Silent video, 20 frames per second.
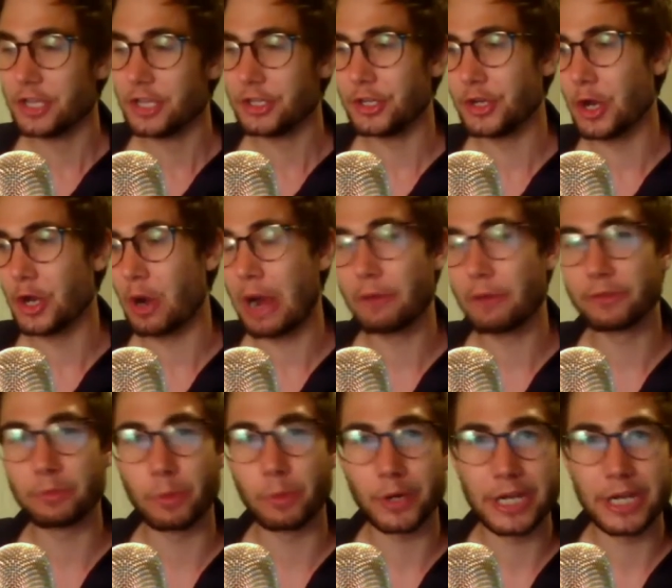I
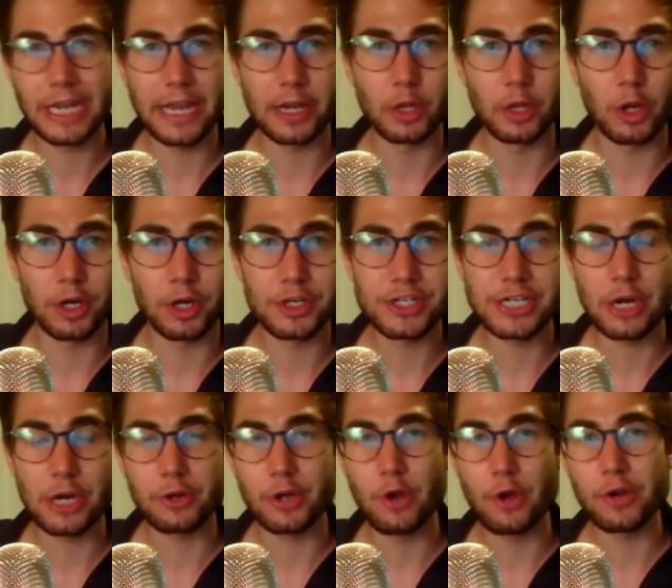was working at a large
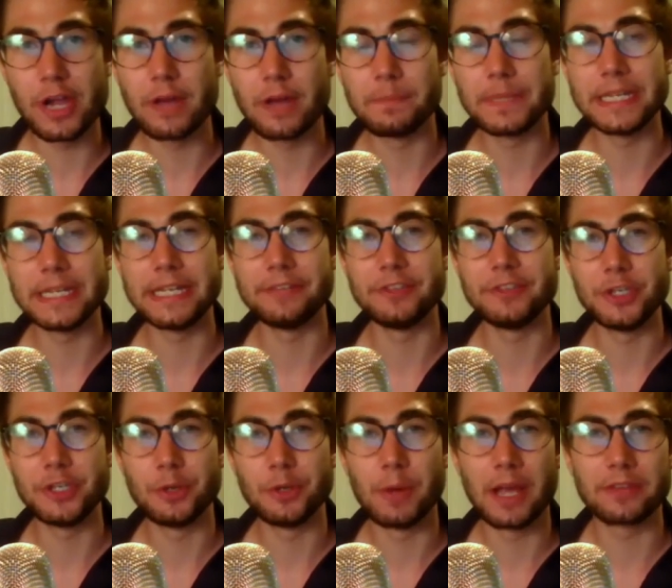telco company in the
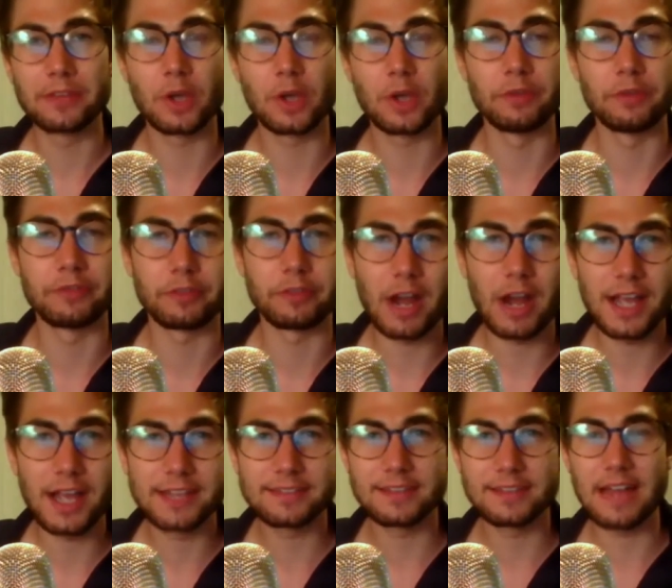US called
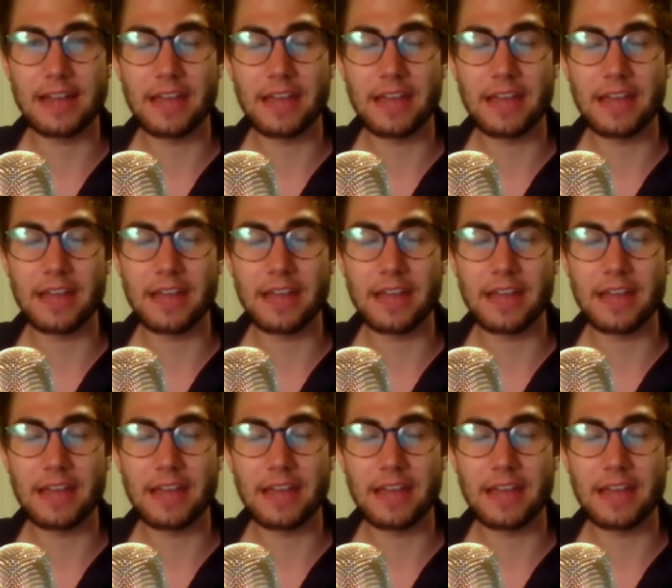Verizon.